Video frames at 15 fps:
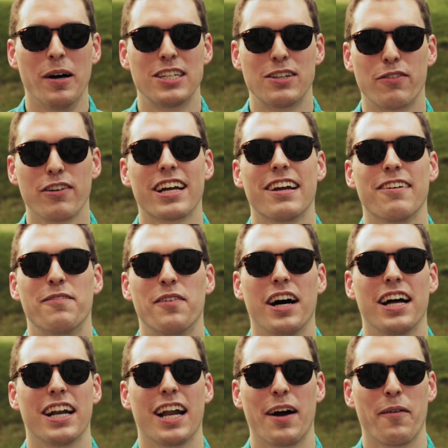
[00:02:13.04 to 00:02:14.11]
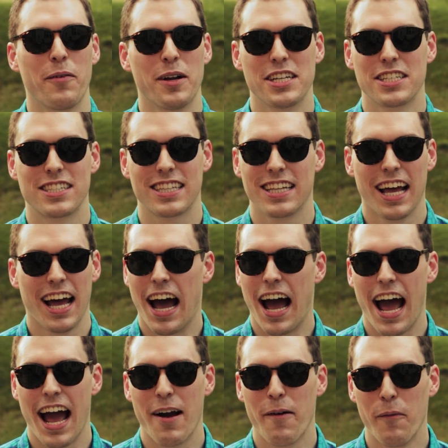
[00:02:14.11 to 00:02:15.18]
much freaking fun. We just
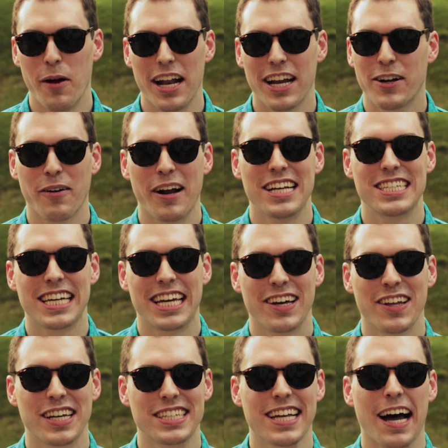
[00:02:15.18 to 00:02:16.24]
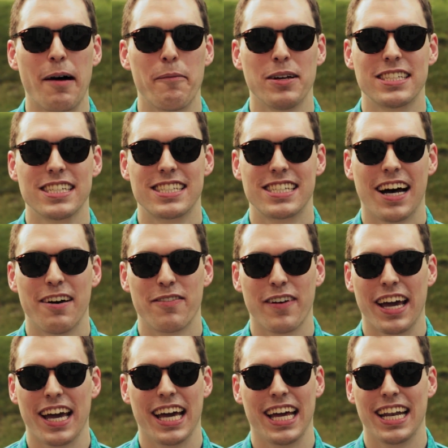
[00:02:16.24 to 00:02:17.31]
went crazy killing zombies and stuff,
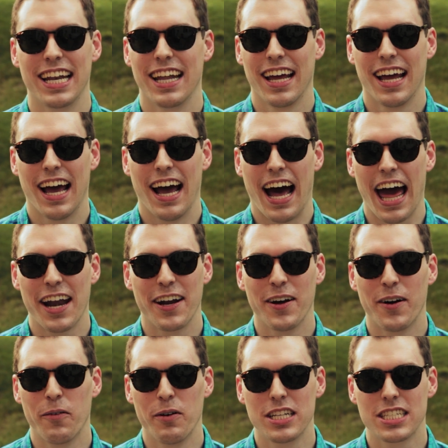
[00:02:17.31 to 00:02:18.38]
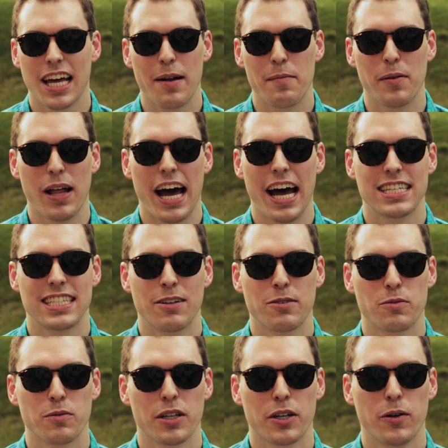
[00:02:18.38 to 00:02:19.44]
and I don't know, we just had a blast. That
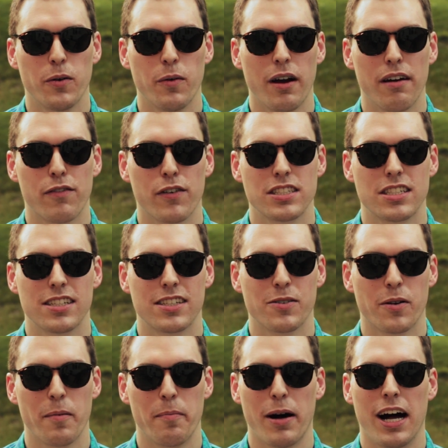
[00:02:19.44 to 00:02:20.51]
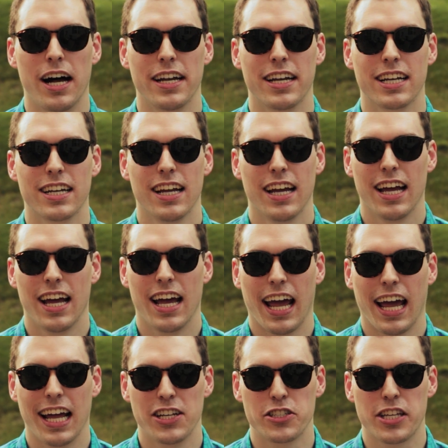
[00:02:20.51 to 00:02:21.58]
was a really cool way for us to sort of bond
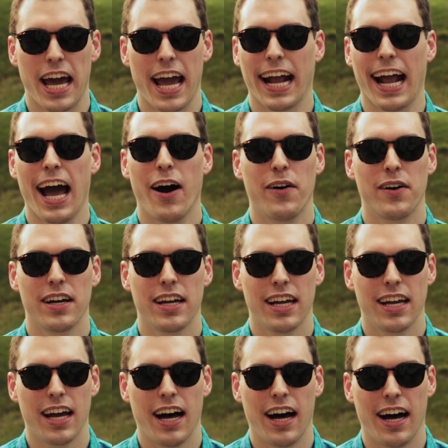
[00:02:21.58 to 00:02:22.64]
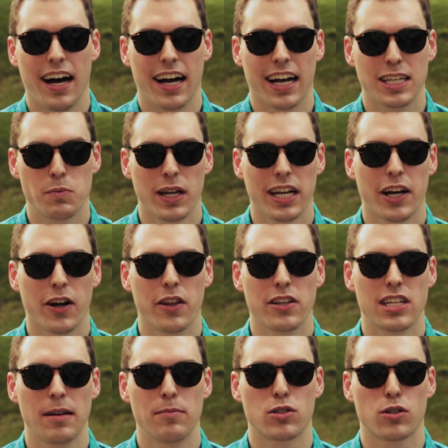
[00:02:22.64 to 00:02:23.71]
and just hang out, because we didn't go to the
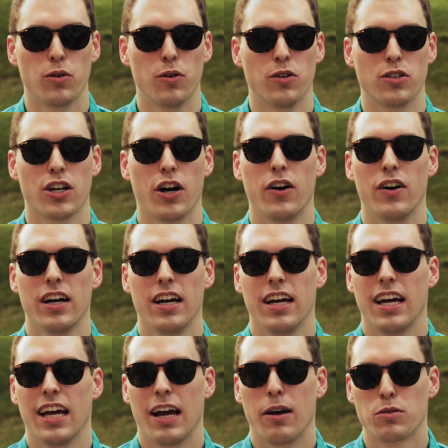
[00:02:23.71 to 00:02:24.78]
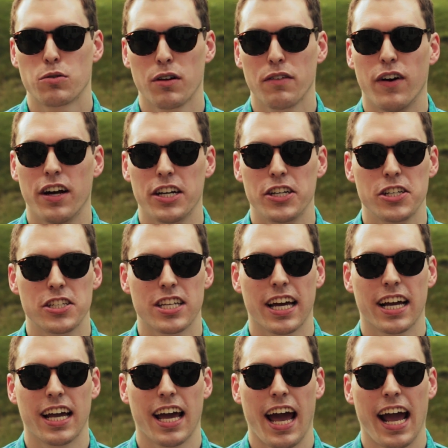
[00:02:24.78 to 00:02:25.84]
same school, so it was really fun to just
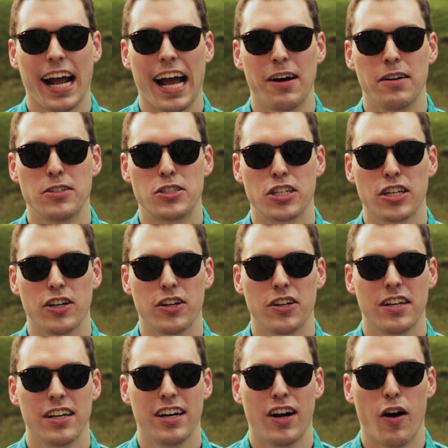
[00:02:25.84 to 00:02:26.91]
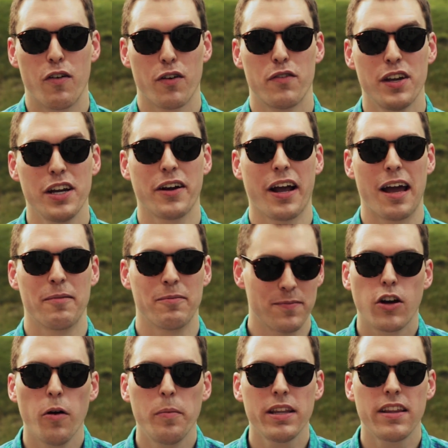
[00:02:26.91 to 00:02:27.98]
like hang out and chill over a video game.
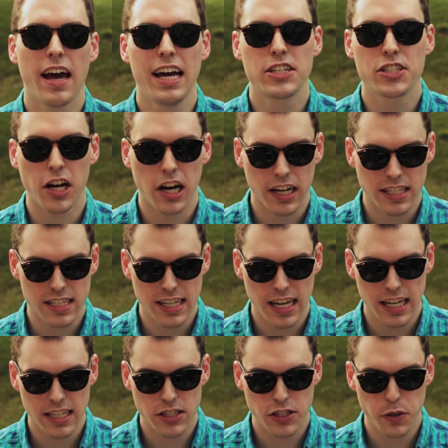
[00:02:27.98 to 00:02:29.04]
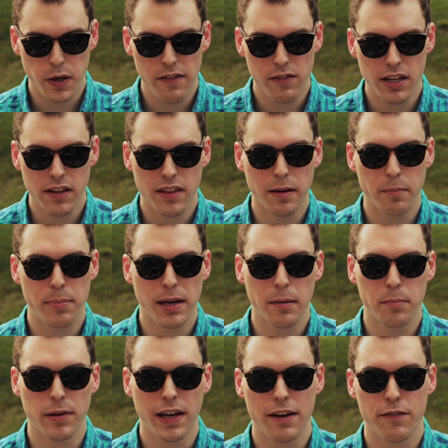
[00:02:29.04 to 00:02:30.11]
Kobe the Hedgehog says, do you have anything
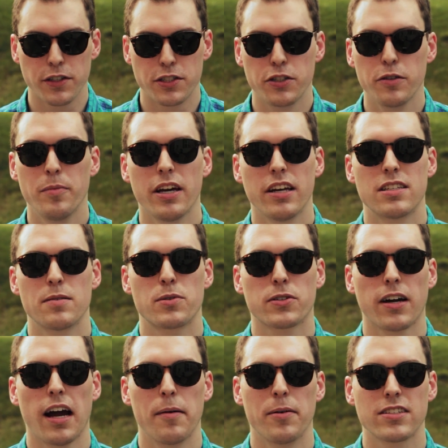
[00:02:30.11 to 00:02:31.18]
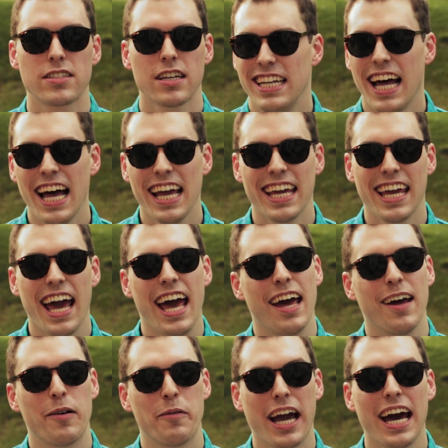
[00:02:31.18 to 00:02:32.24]
big planned for 2 million subscribers? Not
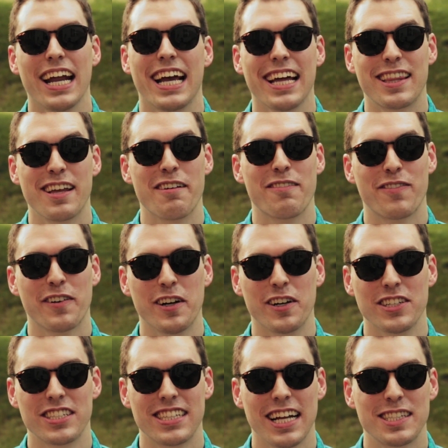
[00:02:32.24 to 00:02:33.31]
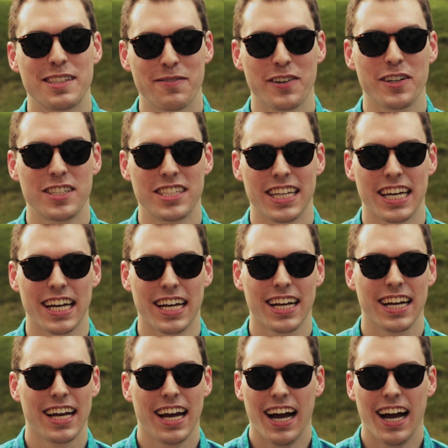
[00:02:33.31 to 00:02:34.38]
yet. We got to get there first. That's the first thing.
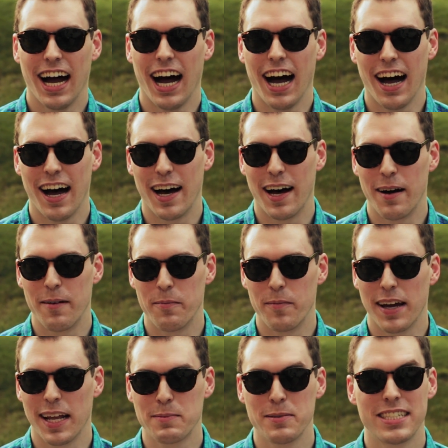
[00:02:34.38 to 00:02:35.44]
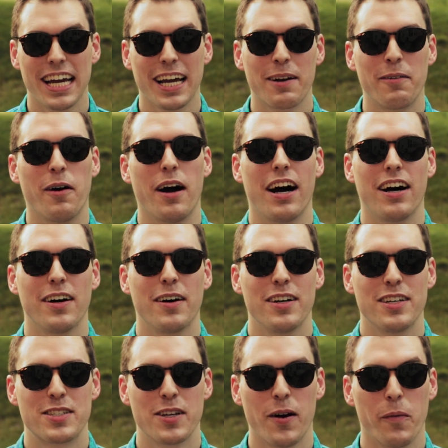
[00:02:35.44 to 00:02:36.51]
And it's been taking a while,
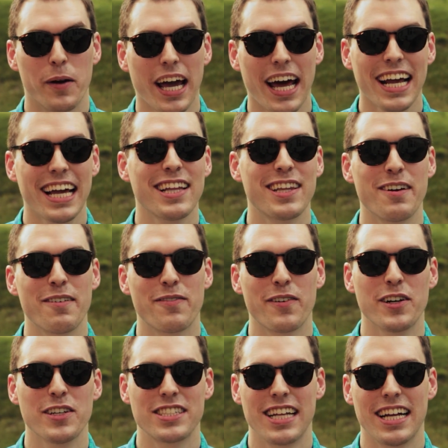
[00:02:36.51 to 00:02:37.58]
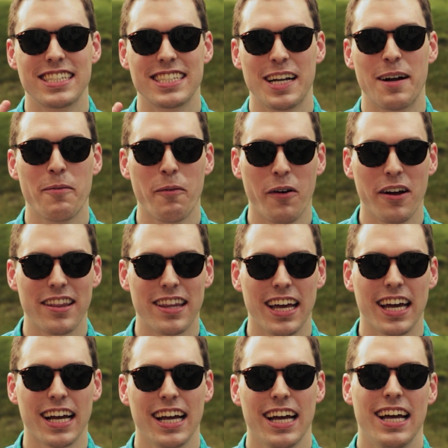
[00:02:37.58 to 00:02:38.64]
so we got to get there first. That's the number one
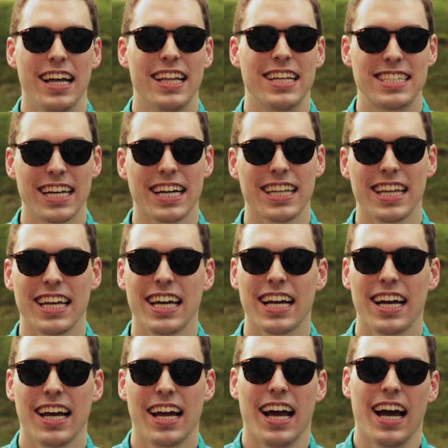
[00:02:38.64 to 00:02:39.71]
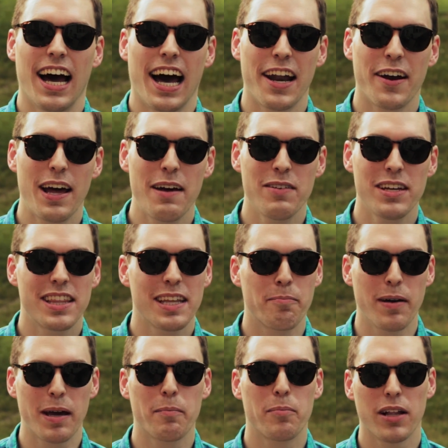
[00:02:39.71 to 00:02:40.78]
thing. The second thing, I don't have anything
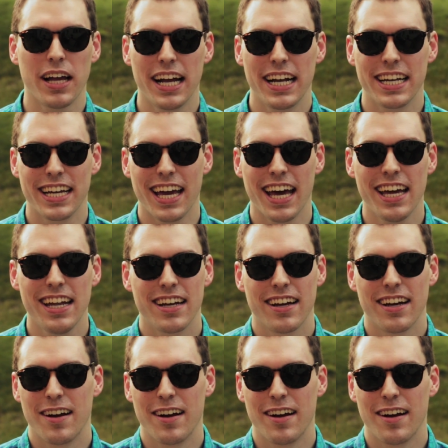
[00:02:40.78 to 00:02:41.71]
big planned yet,